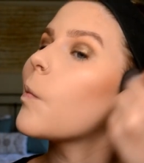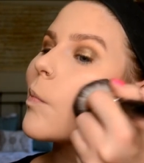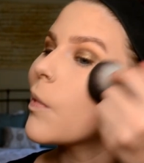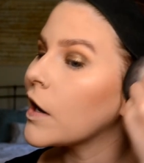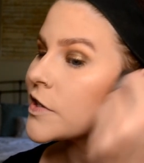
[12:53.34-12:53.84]

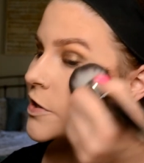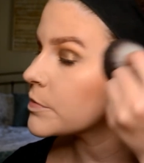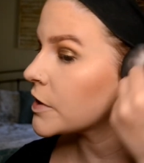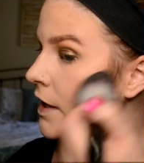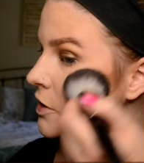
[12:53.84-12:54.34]
bronzer
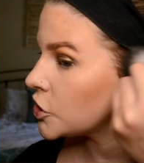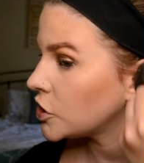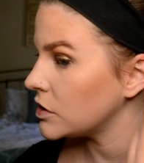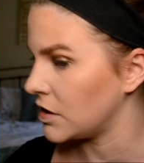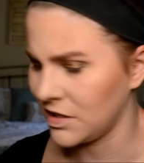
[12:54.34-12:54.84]
brush.
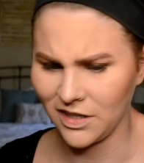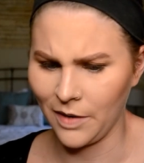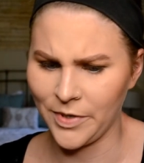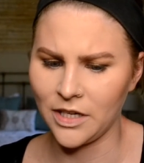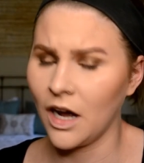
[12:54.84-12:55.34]
It's, I
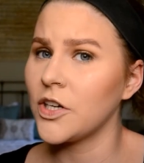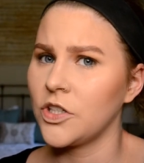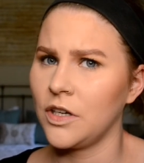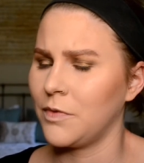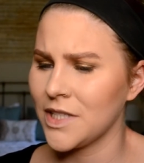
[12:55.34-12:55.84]
mean, not,
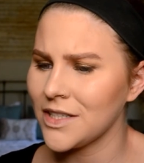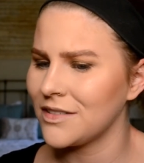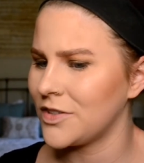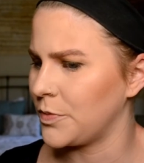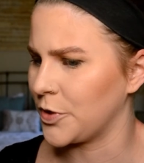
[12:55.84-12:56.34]
it wasn't
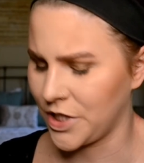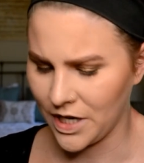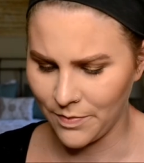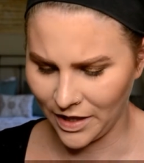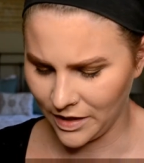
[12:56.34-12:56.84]
super
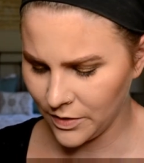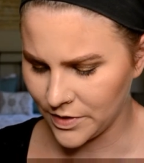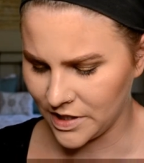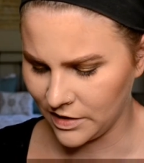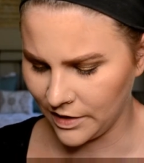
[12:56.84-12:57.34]
cheap. I think it was
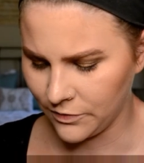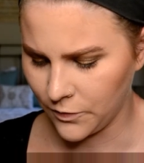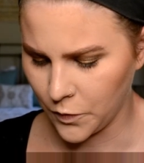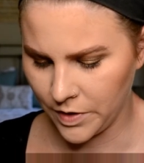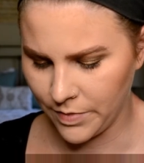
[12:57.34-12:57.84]
still like
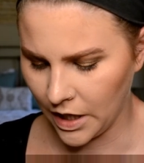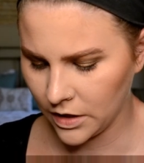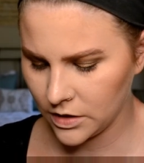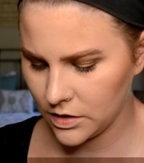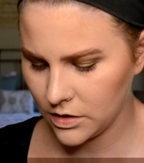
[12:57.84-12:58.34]
forty
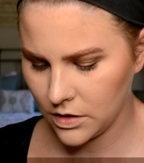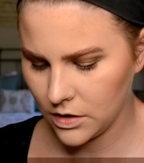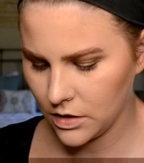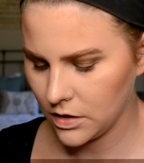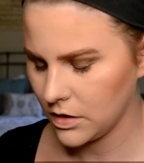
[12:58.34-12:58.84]
bucks
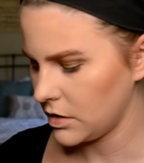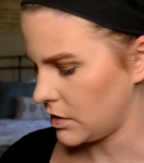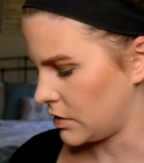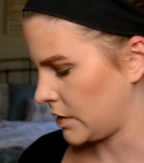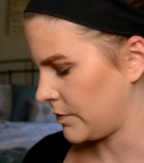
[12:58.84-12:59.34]

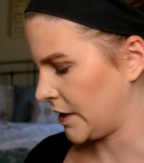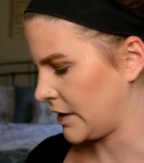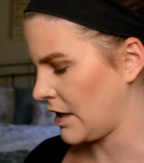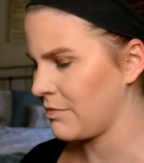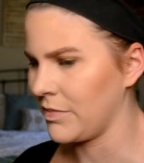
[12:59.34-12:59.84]
or something like
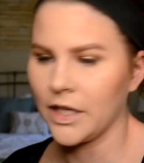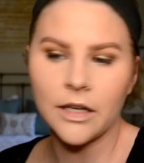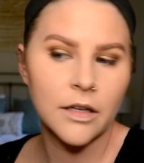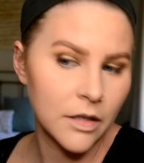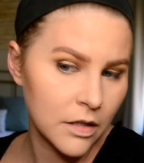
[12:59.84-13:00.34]
that, but
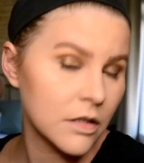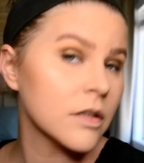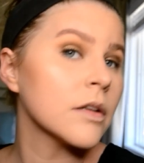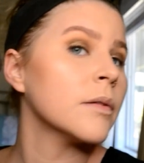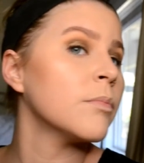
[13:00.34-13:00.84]

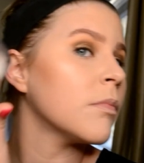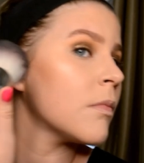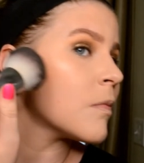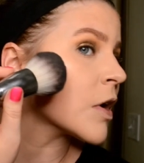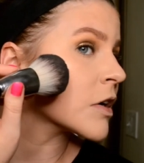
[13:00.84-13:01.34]
the
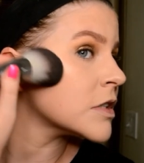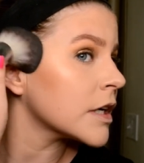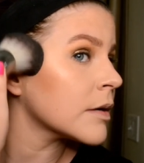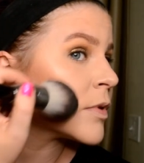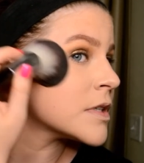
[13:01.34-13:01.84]
Marc
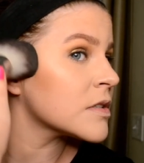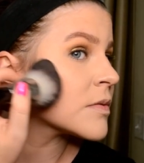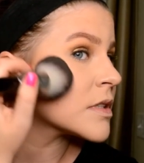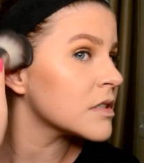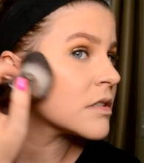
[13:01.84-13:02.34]
Jacobs ones
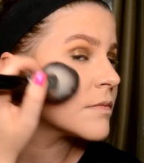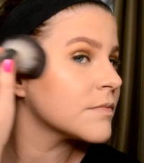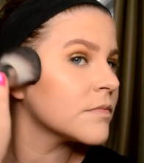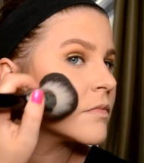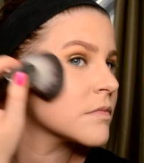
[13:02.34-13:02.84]
was,
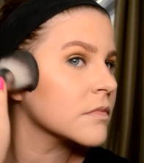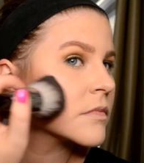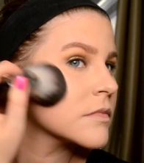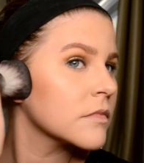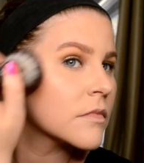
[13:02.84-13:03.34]

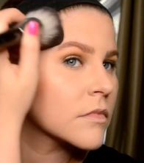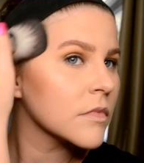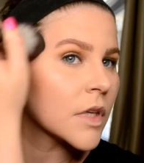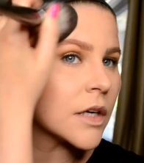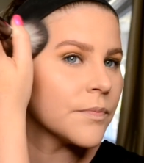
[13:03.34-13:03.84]

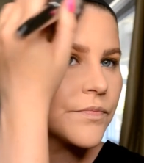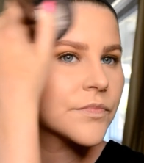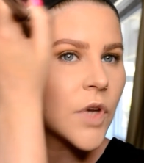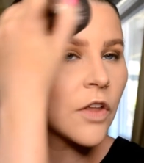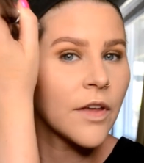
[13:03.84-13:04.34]
you know,
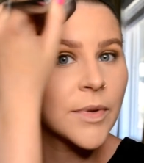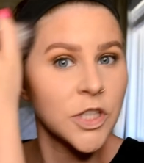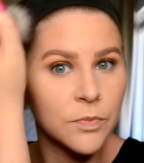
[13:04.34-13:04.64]
all that much